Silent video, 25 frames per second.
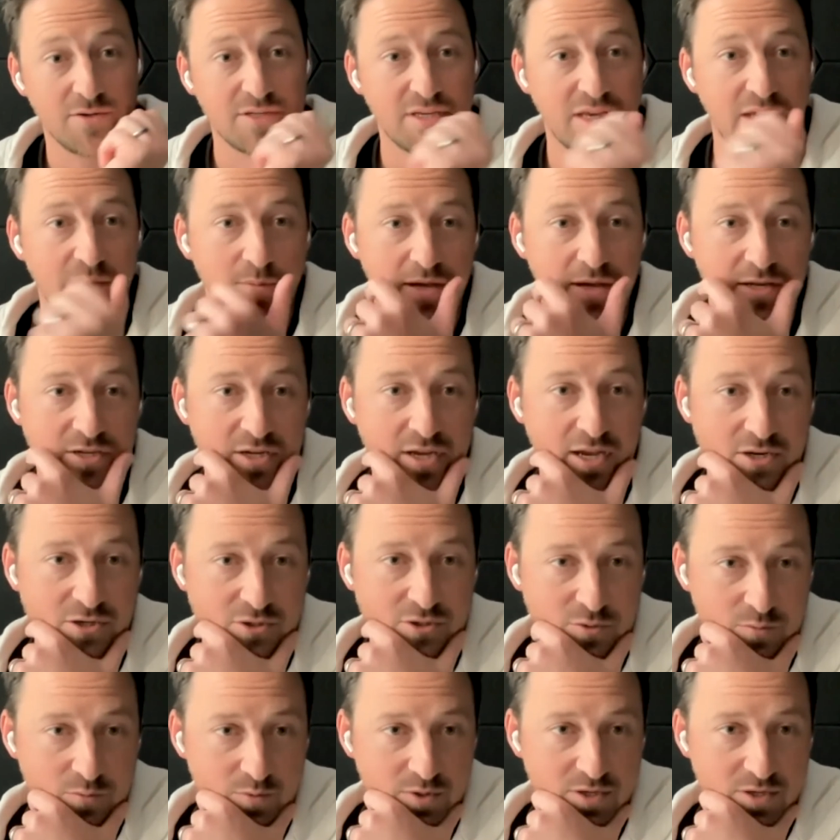same
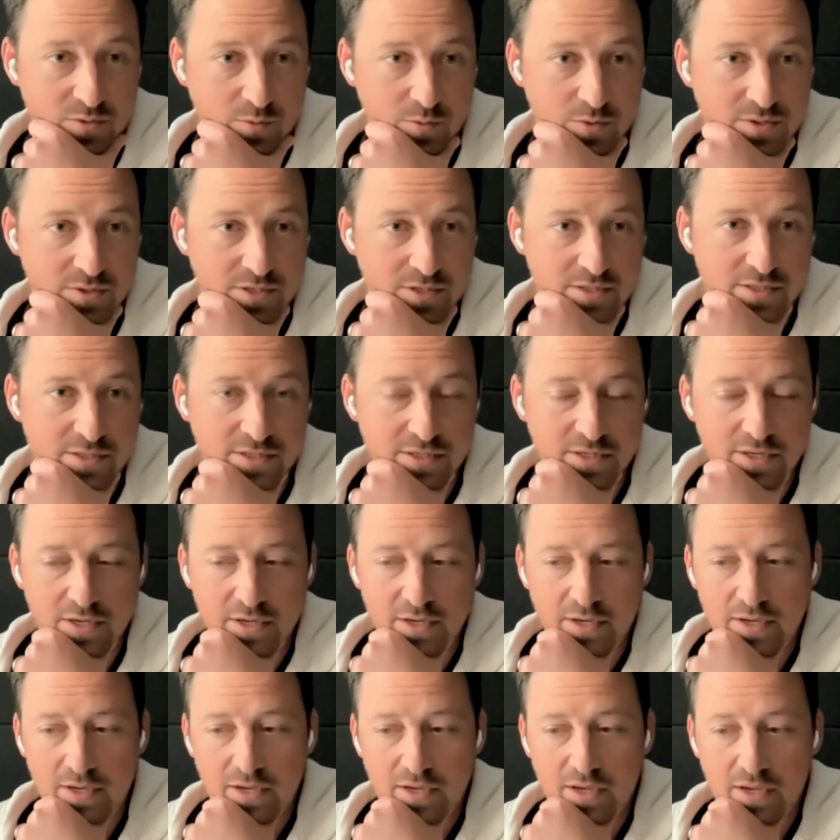educational resources.
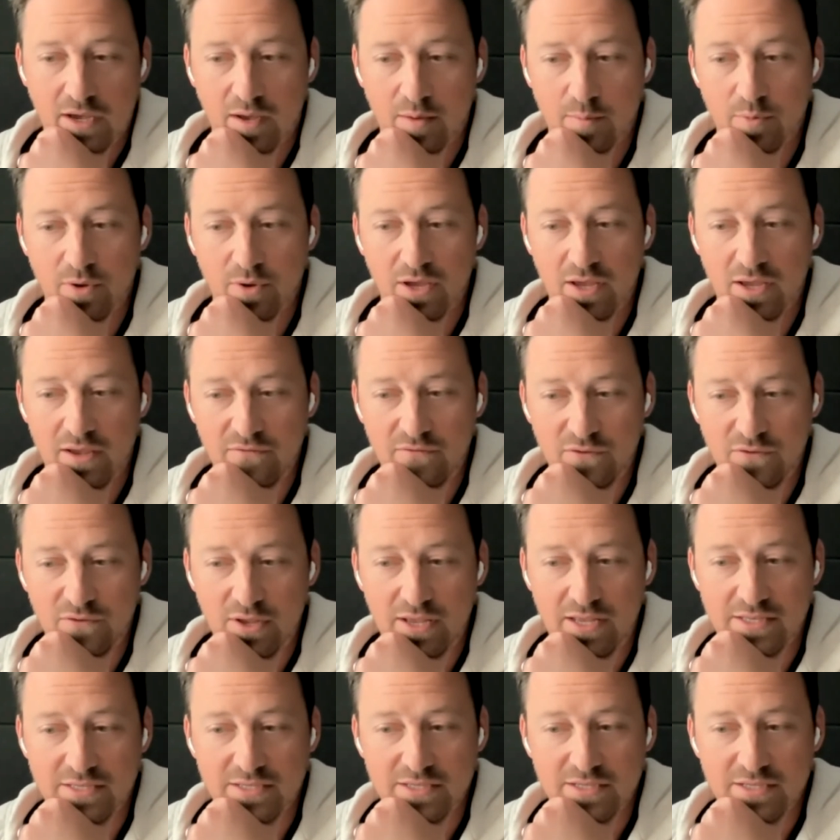But if you
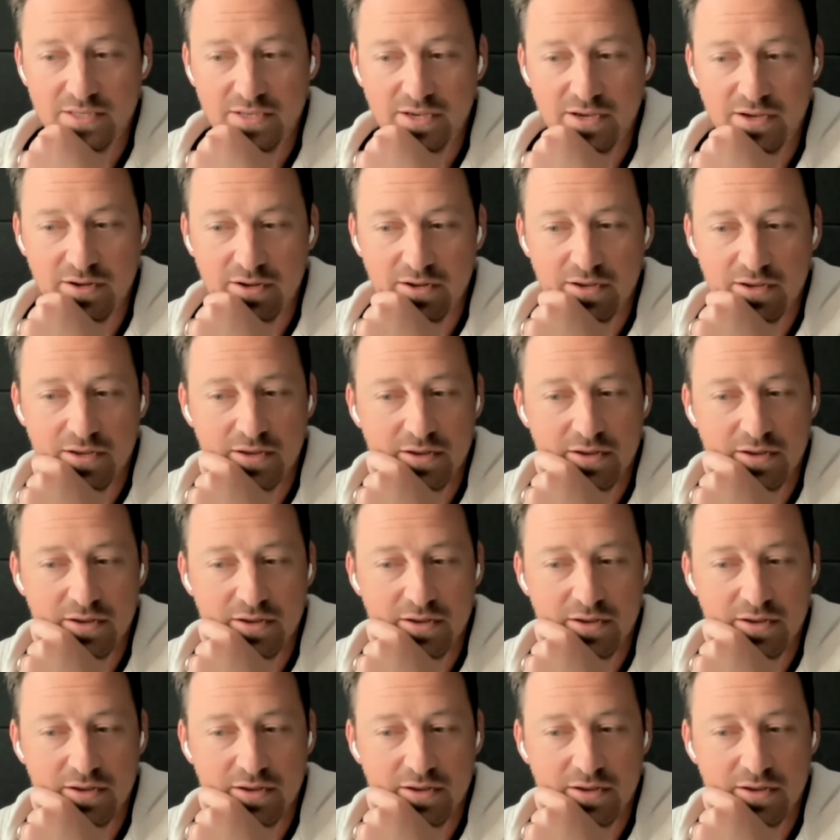get stuck,